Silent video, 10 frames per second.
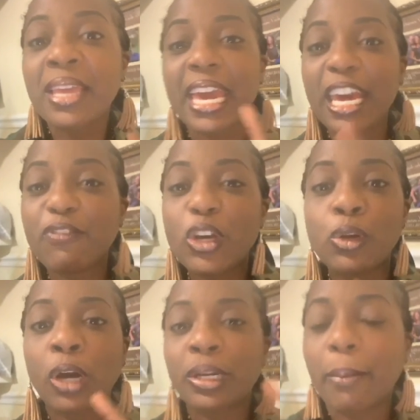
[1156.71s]
if you
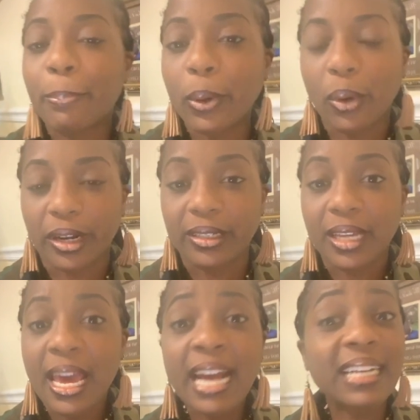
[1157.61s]
don't abort,
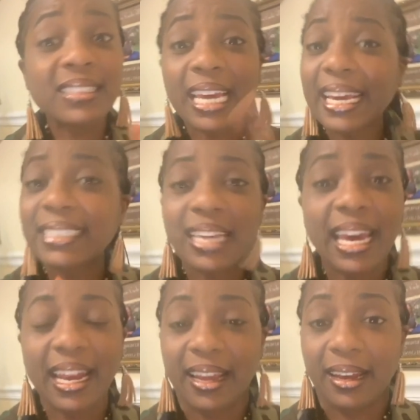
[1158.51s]
because He's
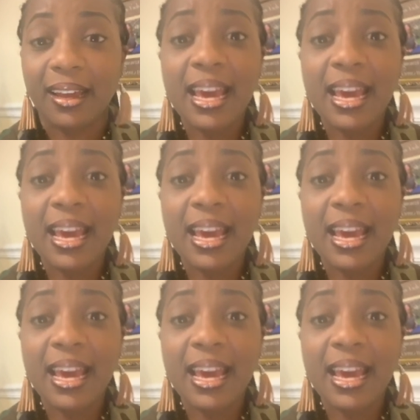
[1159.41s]
in it.